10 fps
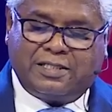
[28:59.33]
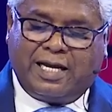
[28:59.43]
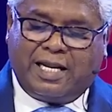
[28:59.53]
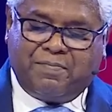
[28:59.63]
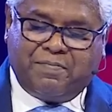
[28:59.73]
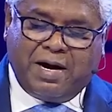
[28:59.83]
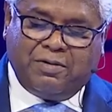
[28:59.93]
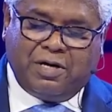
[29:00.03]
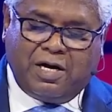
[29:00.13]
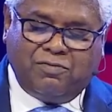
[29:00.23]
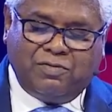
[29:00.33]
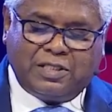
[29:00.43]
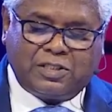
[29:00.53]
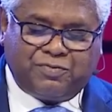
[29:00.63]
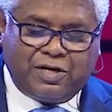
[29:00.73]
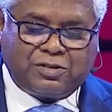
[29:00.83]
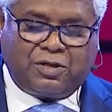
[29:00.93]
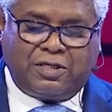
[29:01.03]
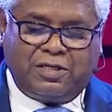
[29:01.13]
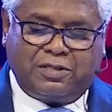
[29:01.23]
and he bowed down with his face
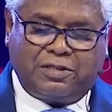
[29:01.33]
on the earth,